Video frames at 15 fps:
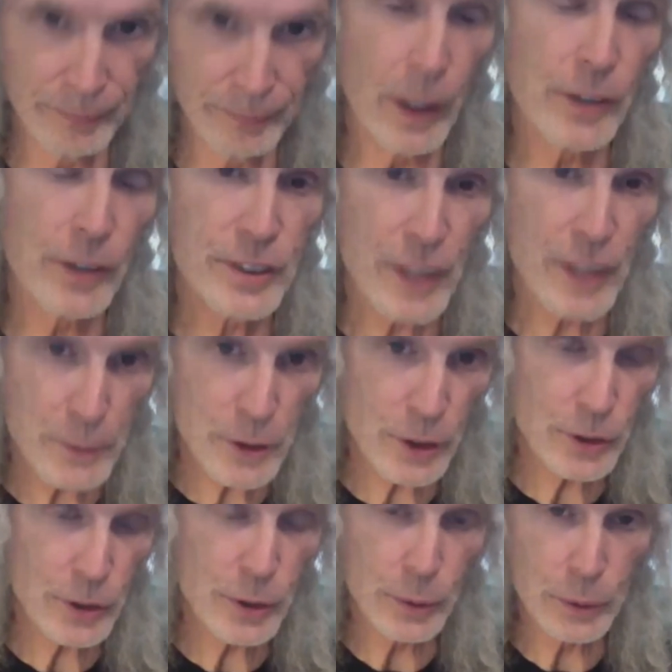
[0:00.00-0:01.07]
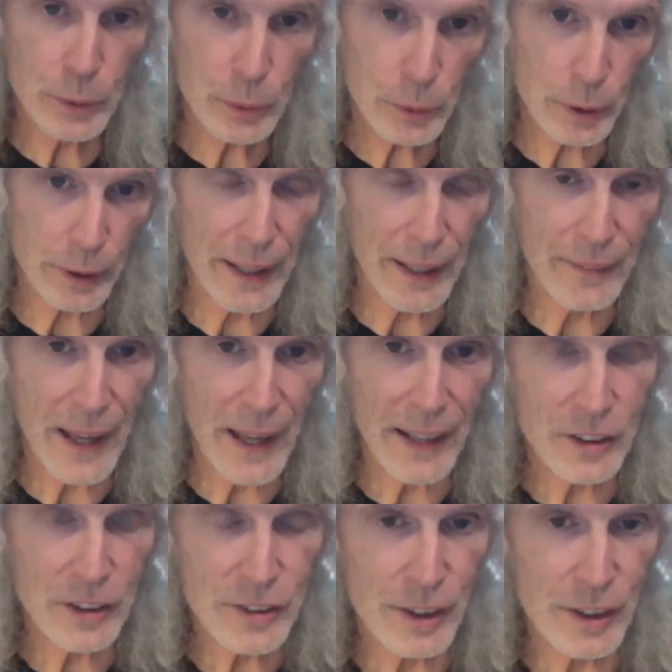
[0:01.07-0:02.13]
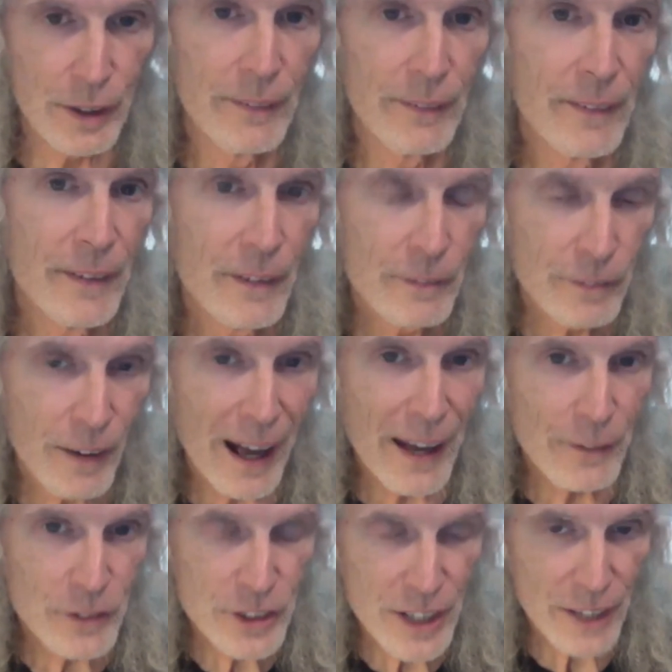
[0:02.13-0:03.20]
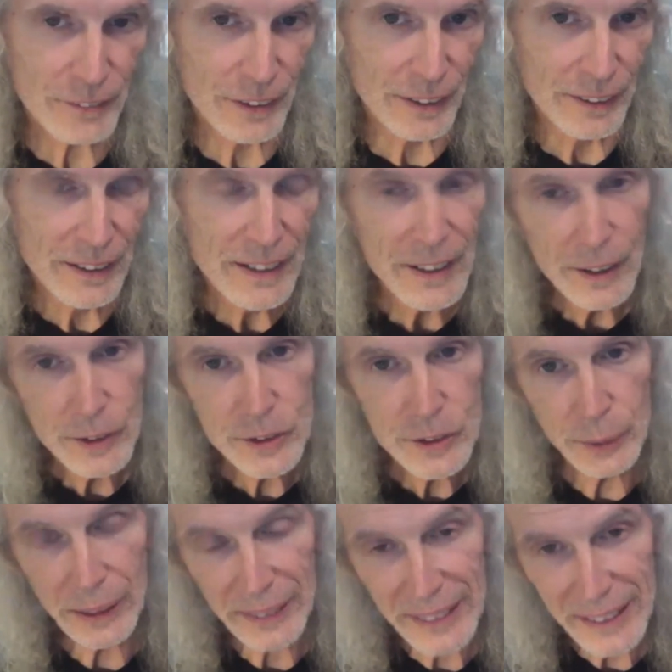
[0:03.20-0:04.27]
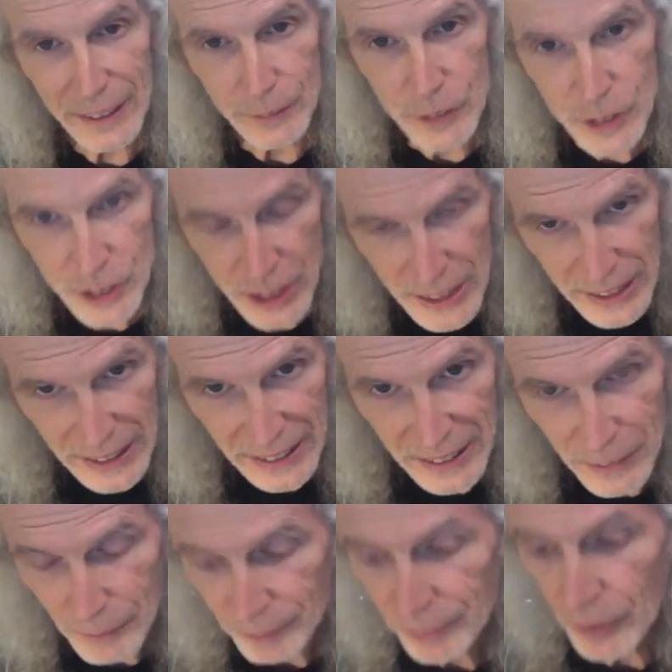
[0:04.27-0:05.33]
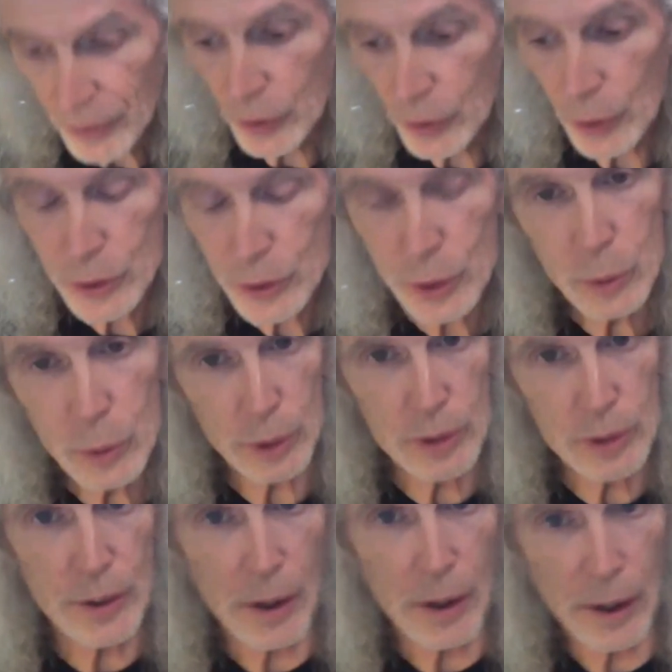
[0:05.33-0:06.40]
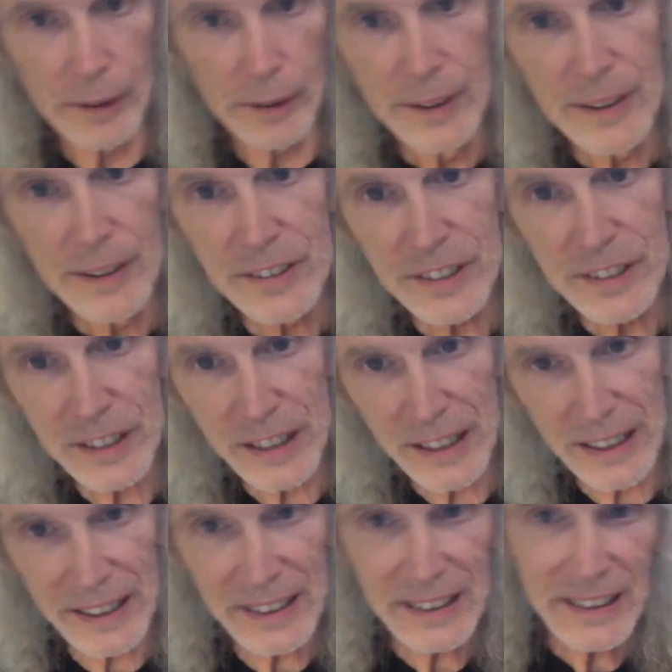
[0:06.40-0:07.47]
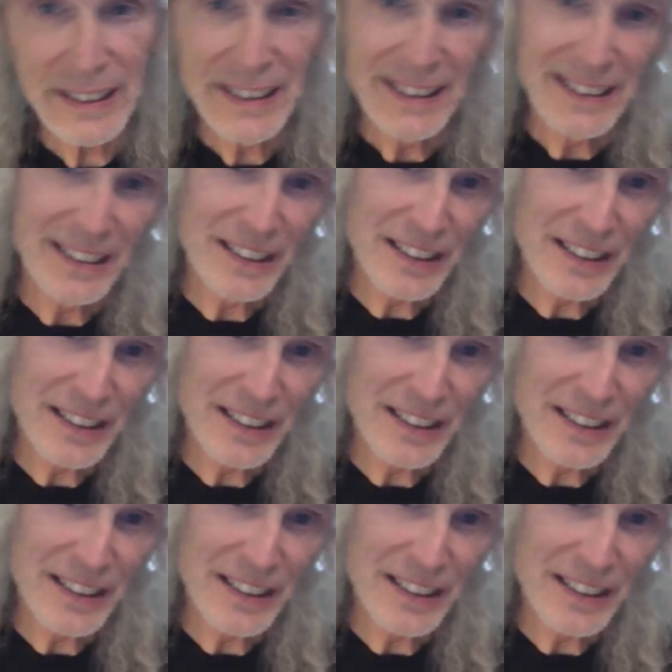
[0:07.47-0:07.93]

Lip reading: a substitute chord, and that is the 5/7. So in the key of C, those chords are C, D